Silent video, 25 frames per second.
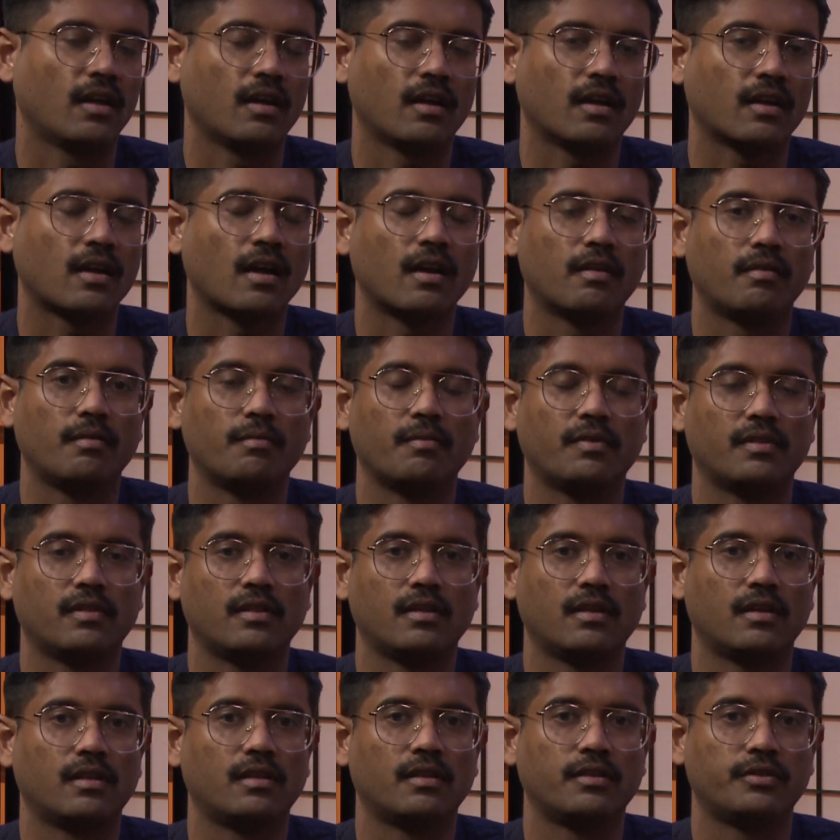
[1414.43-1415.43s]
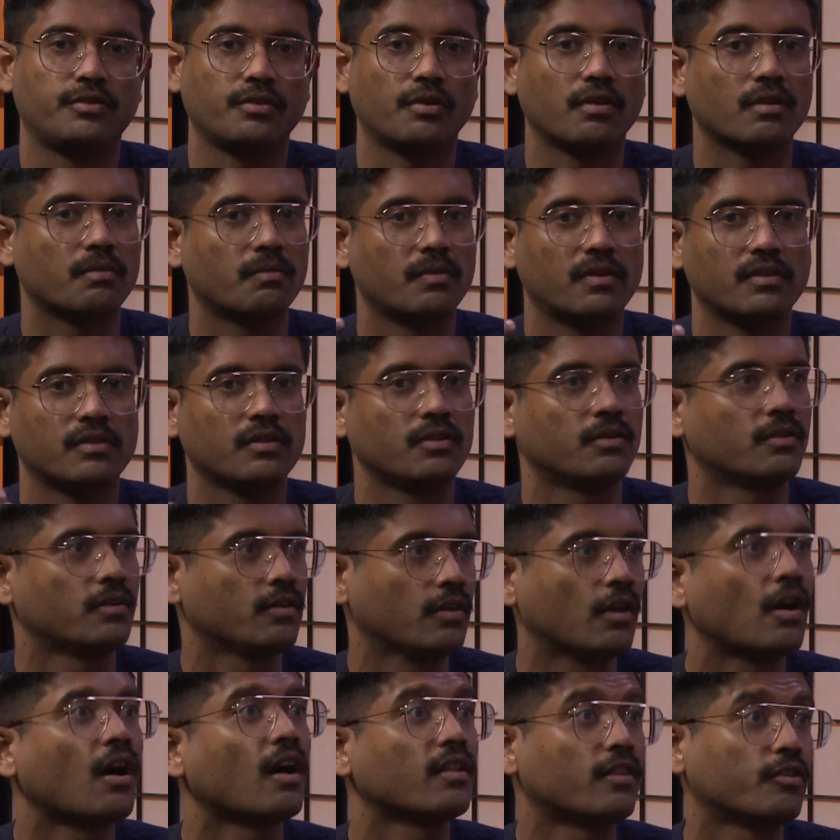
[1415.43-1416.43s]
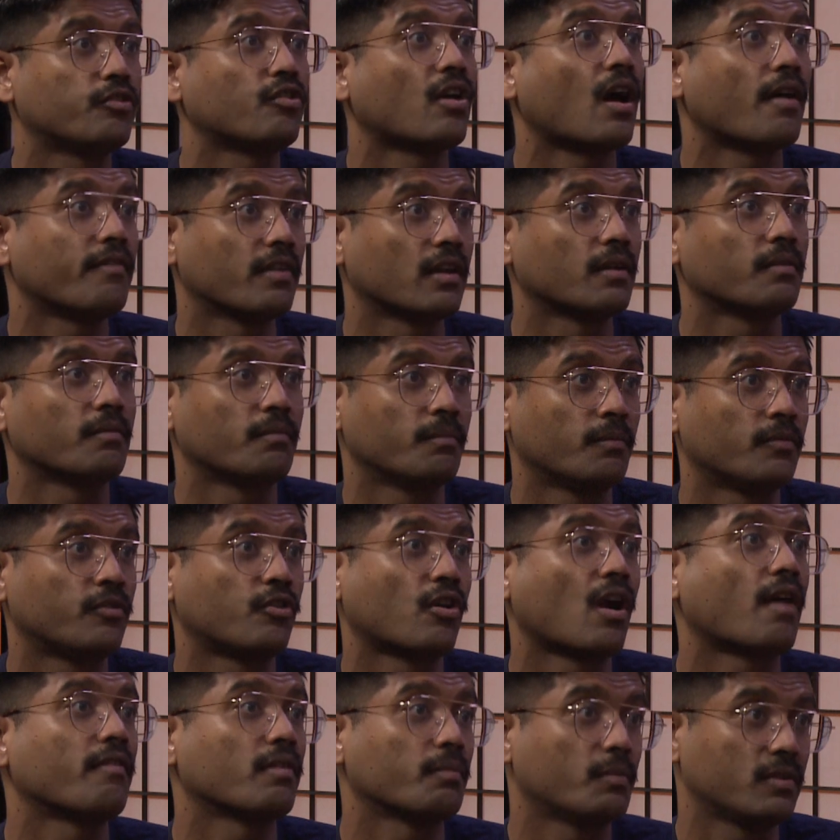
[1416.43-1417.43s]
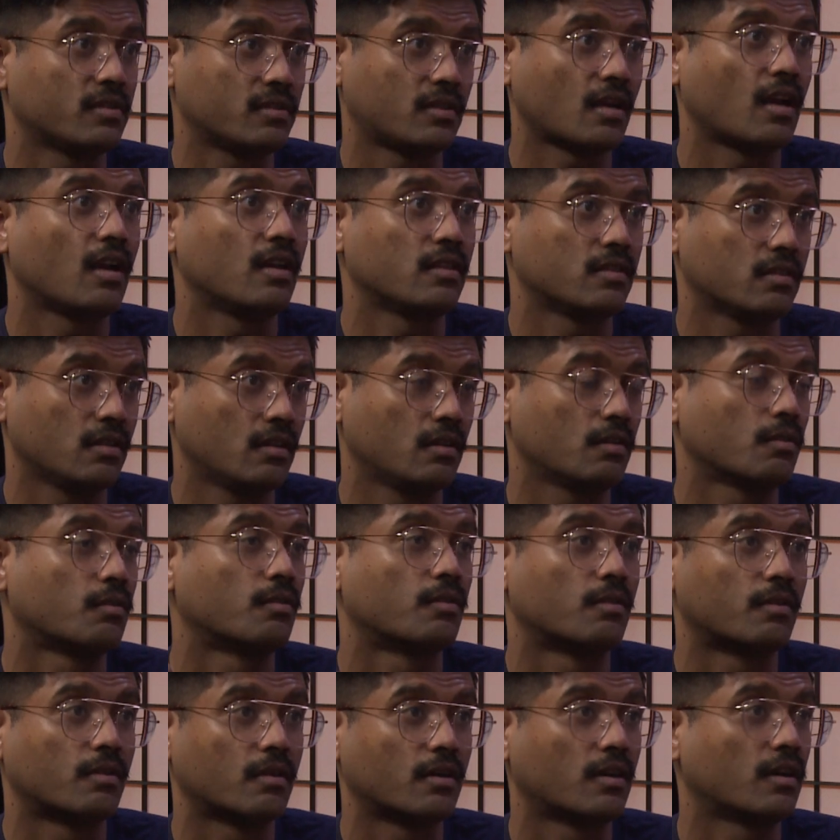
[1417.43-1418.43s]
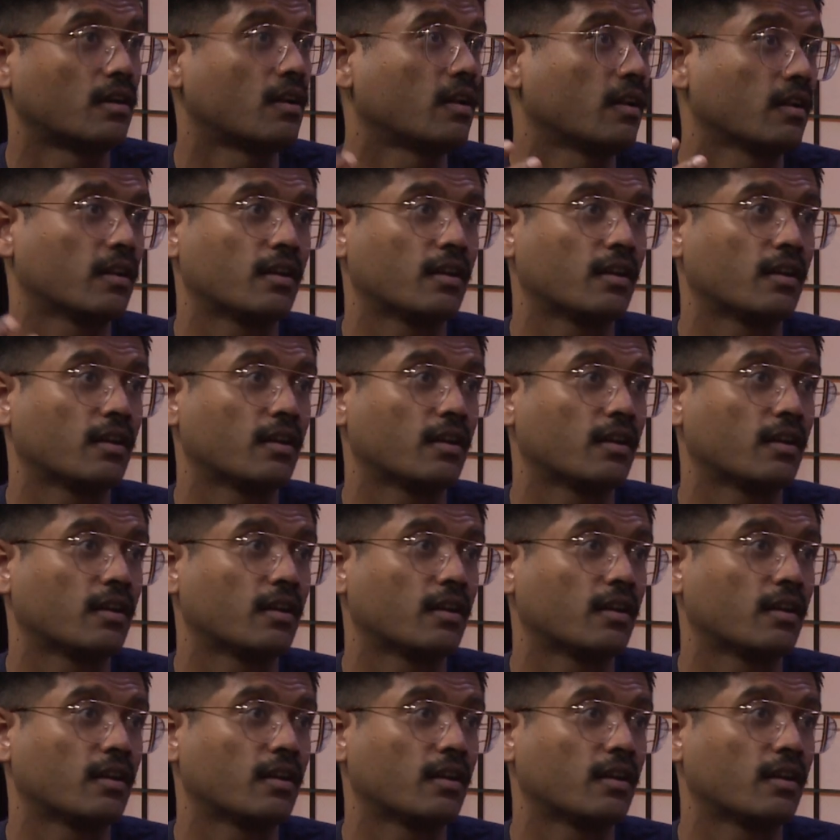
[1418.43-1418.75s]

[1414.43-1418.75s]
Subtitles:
I can't remember what the joke was. You're either driving Miss Daisy or